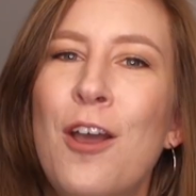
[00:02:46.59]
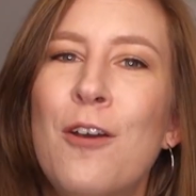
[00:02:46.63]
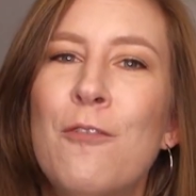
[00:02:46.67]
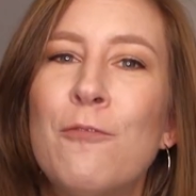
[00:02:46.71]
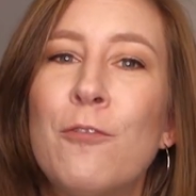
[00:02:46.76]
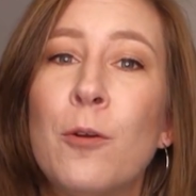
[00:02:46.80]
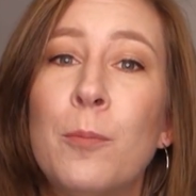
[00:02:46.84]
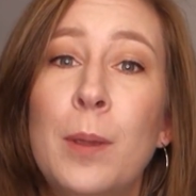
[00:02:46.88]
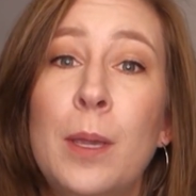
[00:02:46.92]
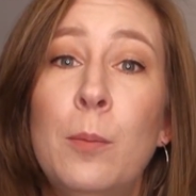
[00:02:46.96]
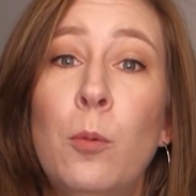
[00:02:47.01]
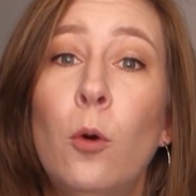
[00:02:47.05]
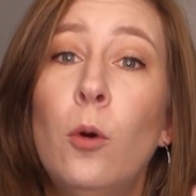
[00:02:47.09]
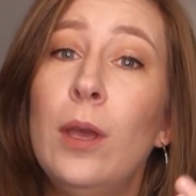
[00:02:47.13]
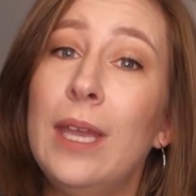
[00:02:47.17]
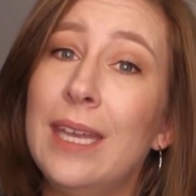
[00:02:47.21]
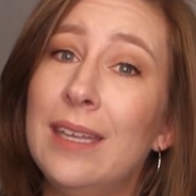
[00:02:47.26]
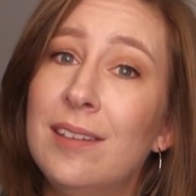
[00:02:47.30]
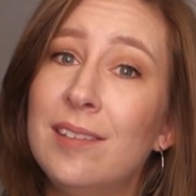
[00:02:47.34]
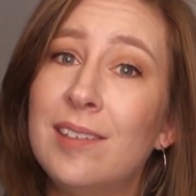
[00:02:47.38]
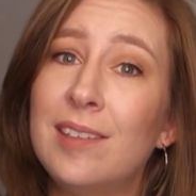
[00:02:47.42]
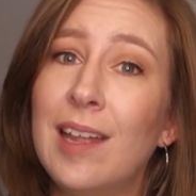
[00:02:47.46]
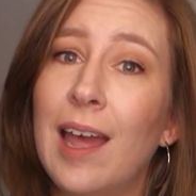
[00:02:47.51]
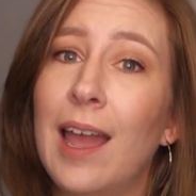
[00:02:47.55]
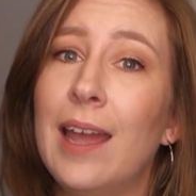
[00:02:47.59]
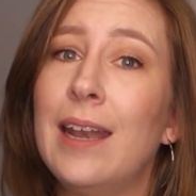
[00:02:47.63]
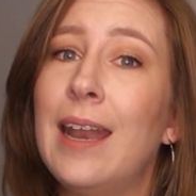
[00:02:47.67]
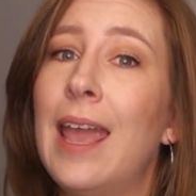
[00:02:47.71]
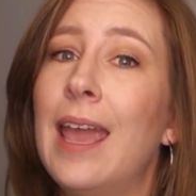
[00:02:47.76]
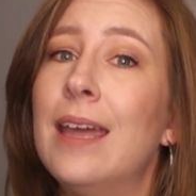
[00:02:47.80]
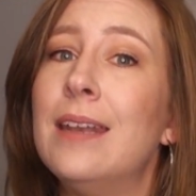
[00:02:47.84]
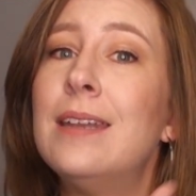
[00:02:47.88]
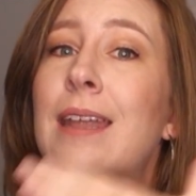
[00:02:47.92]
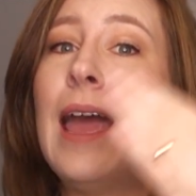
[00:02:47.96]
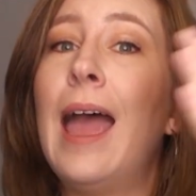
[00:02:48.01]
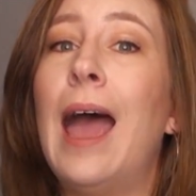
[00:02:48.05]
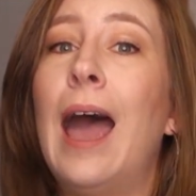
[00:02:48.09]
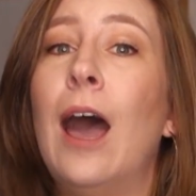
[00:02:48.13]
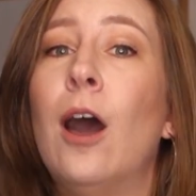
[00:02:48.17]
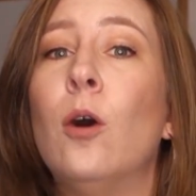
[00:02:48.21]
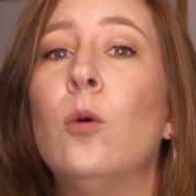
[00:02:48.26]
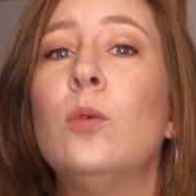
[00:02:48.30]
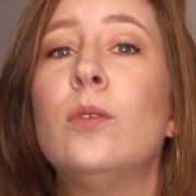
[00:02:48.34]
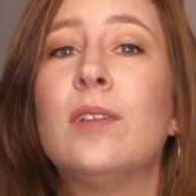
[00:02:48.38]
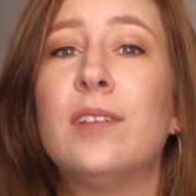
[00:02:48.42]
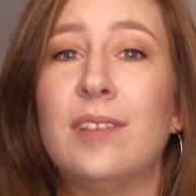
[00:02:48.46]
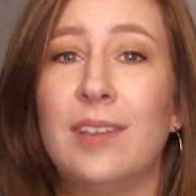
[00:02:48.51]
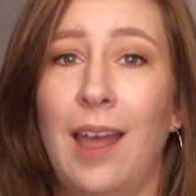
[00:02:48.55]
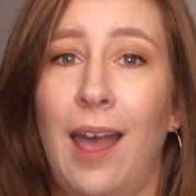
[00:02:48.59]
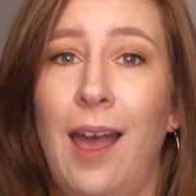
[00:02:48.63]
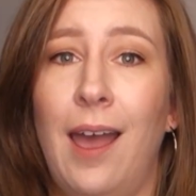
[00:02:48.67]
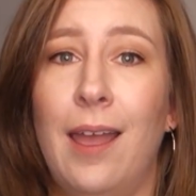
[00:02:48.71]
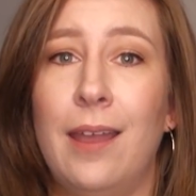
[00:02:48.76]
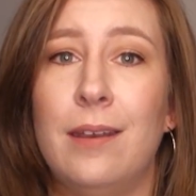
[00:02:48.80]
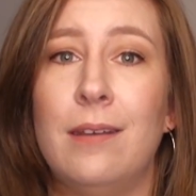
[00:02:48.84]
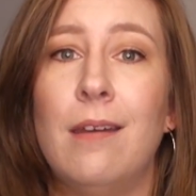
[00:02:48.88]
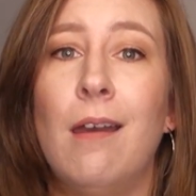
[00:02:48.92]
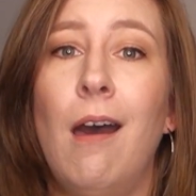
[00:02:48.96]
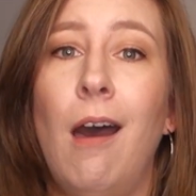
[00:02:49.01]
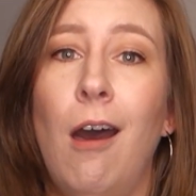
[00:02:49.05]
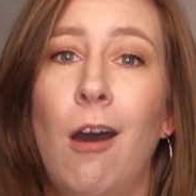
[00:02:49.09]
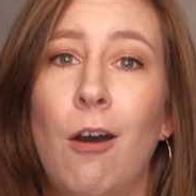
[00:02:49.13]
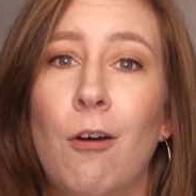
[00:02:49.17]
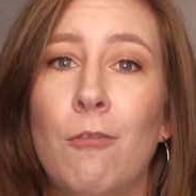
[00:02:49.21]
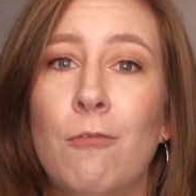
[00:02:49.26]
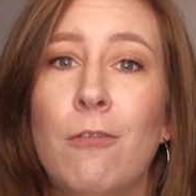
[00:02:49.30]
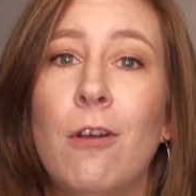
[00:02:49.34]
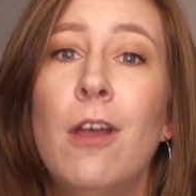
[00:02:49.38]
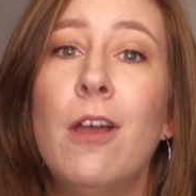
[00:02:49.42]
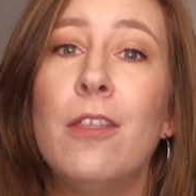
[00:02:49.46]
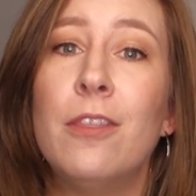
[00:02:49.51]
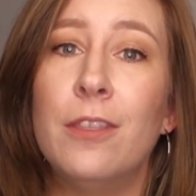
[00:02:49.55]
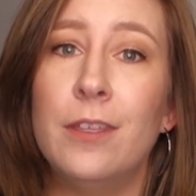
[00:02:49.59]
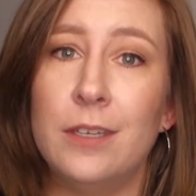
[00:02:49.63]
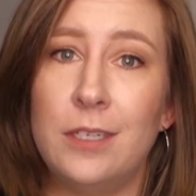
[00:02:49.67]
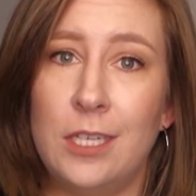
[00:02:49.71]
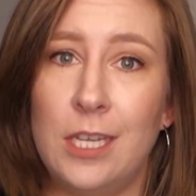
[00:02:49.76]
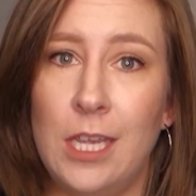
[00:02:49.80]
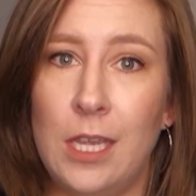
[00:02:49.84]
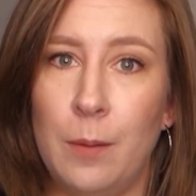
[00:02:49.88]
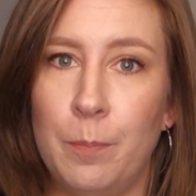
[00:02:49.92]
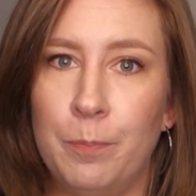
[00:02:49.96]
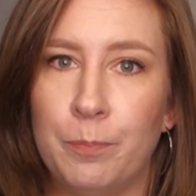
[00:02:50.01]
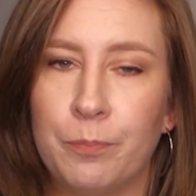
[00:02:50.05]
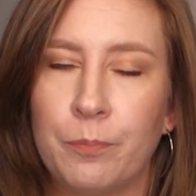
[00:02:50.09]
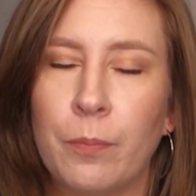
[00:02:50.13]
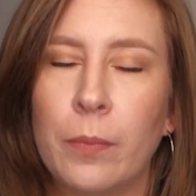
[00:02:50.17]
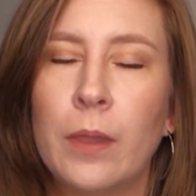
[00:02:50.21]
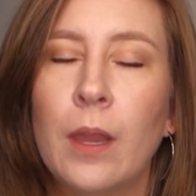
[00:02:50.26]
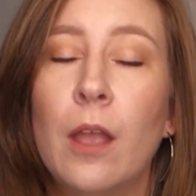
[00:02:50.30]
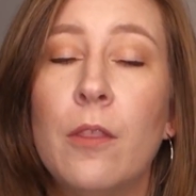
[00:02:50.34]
for people inside and outside of the team.